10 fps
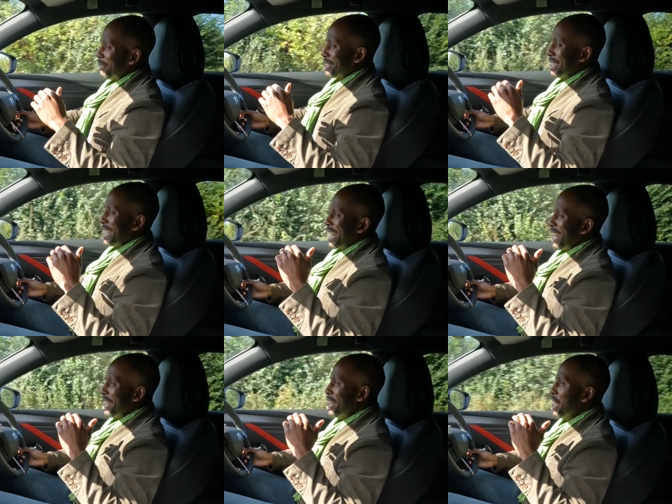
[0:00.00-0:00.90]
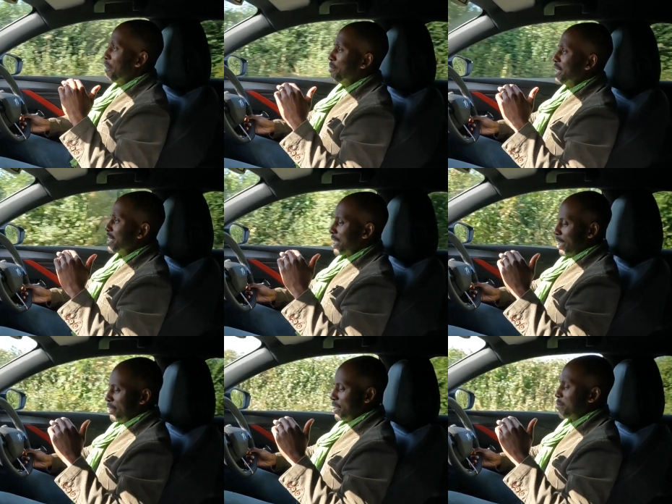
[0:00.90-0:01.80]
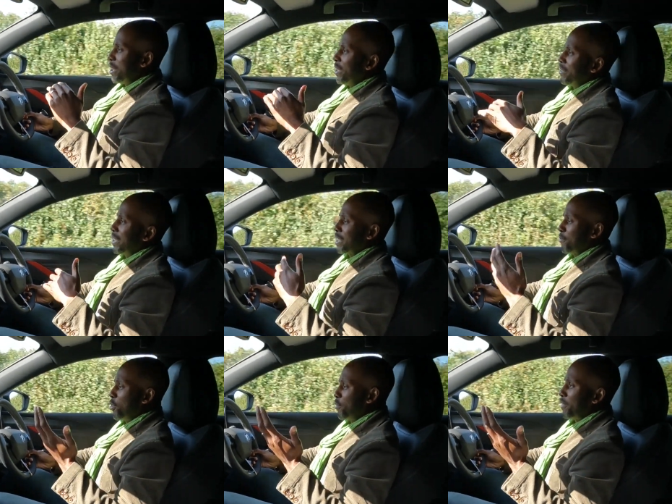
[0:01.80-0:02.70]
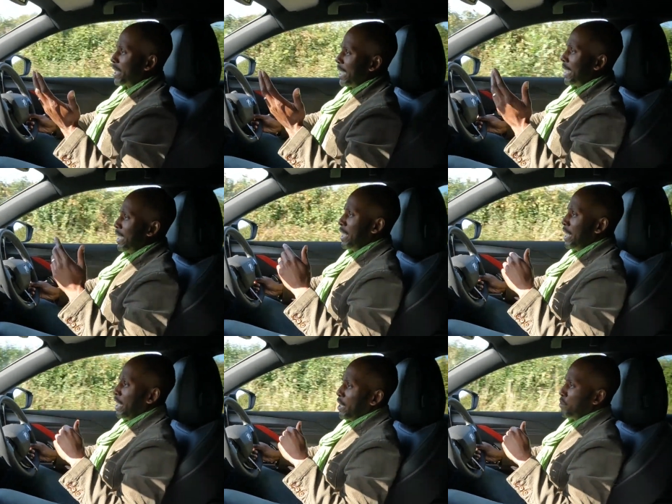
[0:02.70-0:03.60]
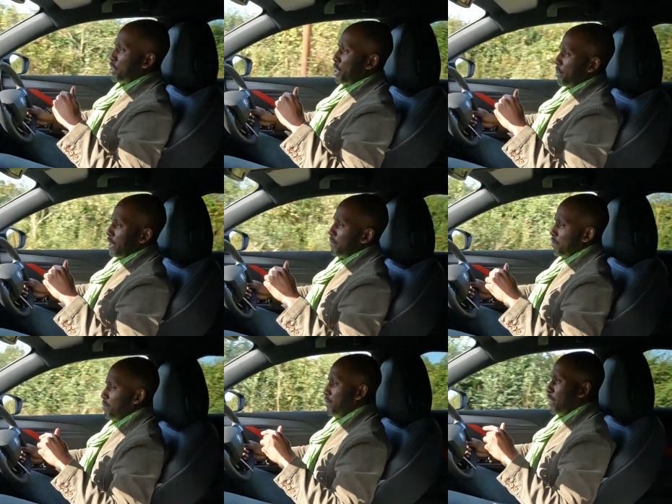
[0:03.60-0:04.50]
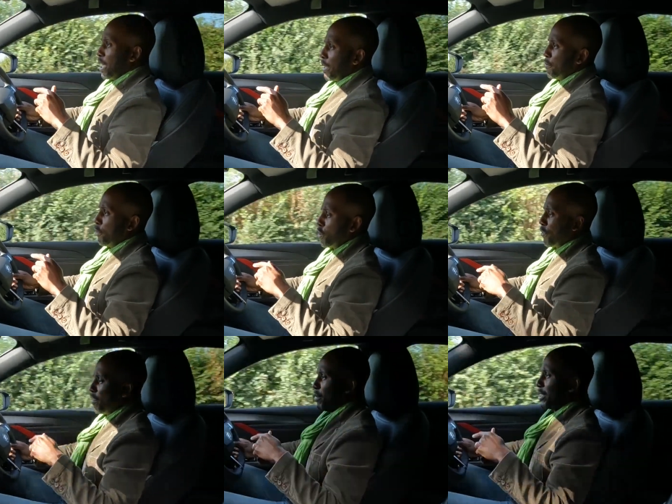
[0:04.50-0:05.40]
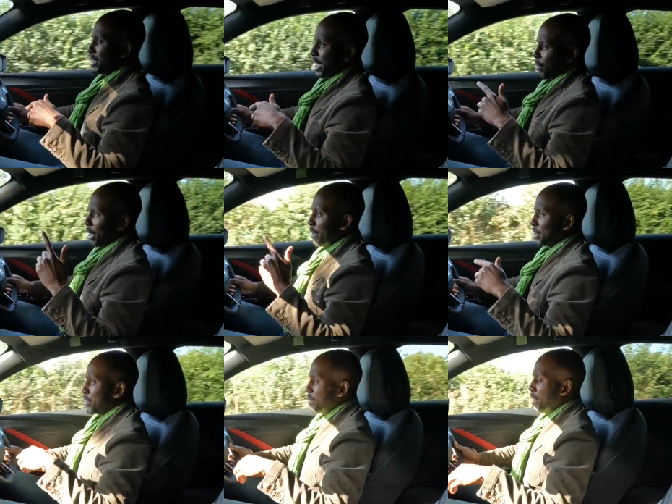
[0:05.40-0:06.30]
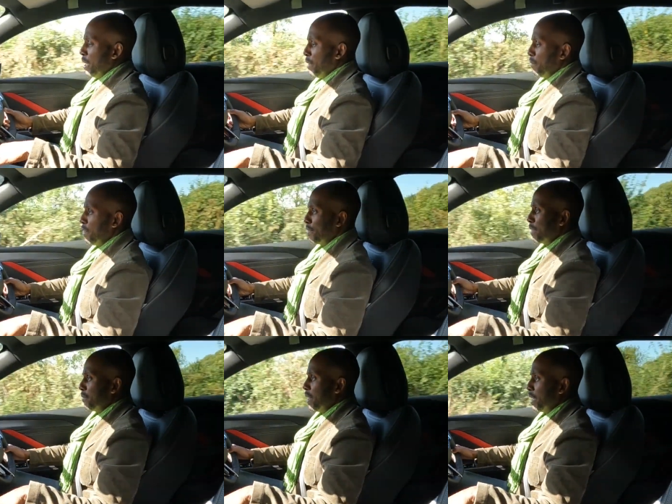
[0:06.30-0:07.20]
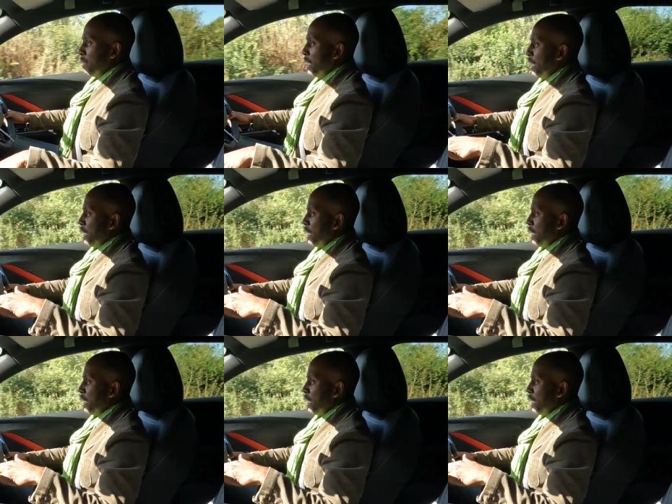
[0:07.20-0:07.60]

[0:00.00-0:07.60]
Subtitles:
obviously you get that lovely sound as well. That's fourth gear. Was doing 45 miles an hour, went up to 55.